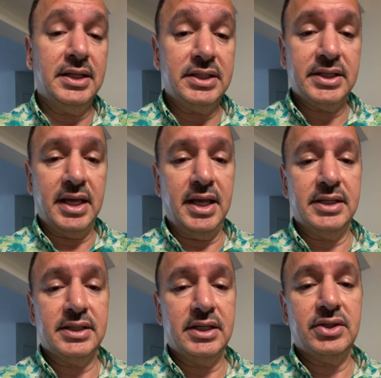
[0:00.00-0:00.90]
this
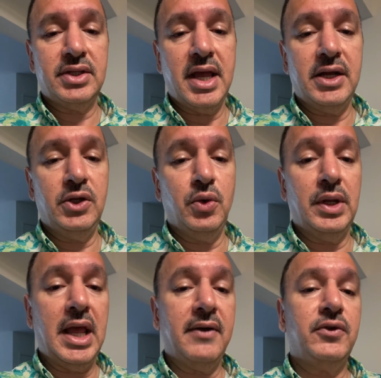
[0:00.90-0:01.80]
case is that you will
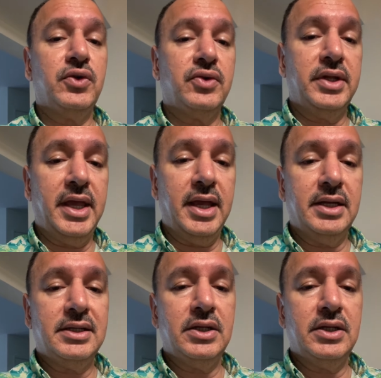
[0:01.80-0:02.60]
have to create